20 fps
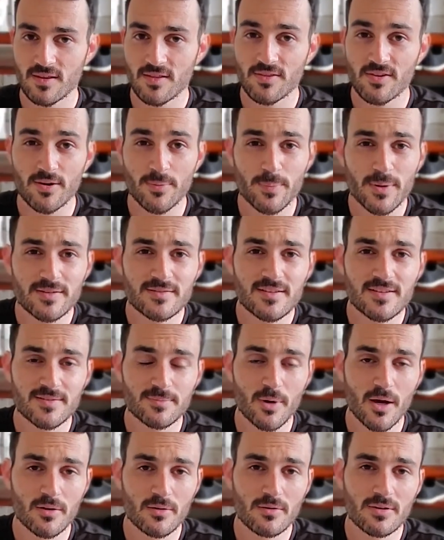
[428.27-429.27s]
Their business
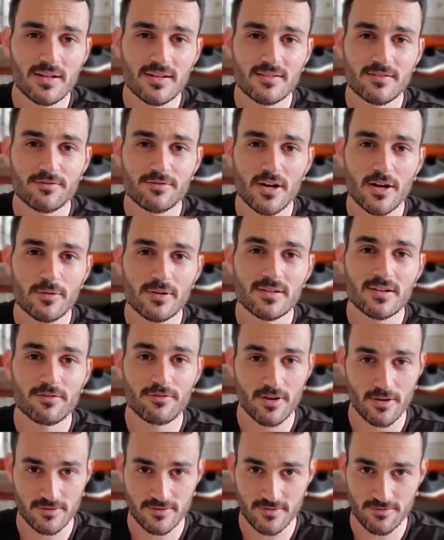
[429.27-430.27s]
model is very
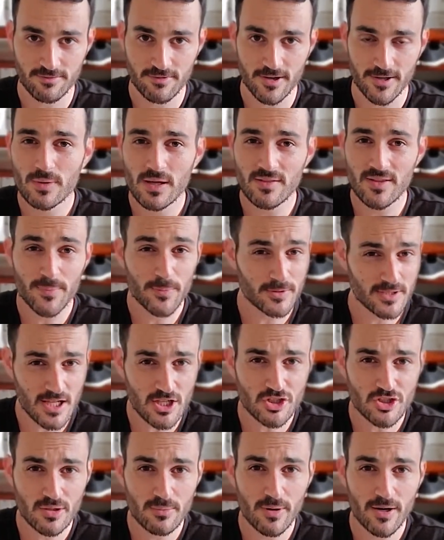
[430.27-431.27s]
diversified and the
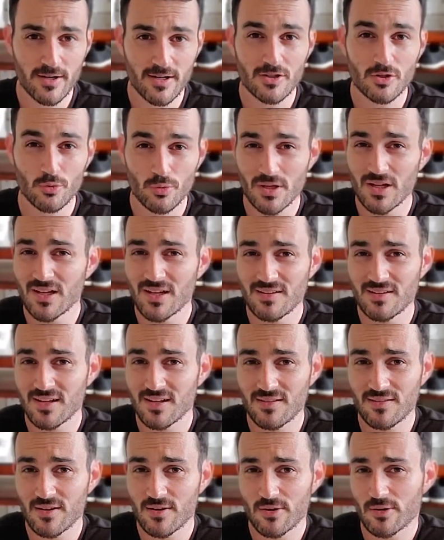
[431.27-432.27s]
potential market really
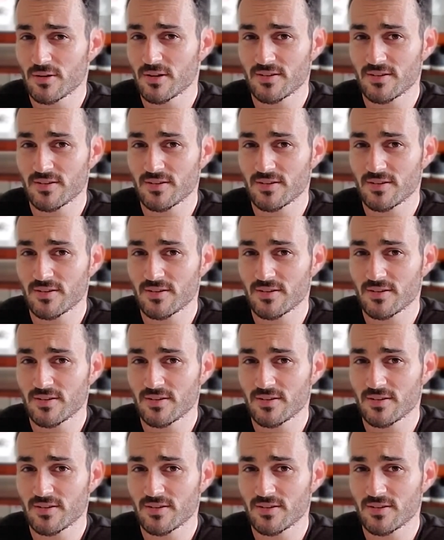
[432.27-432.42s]
in the early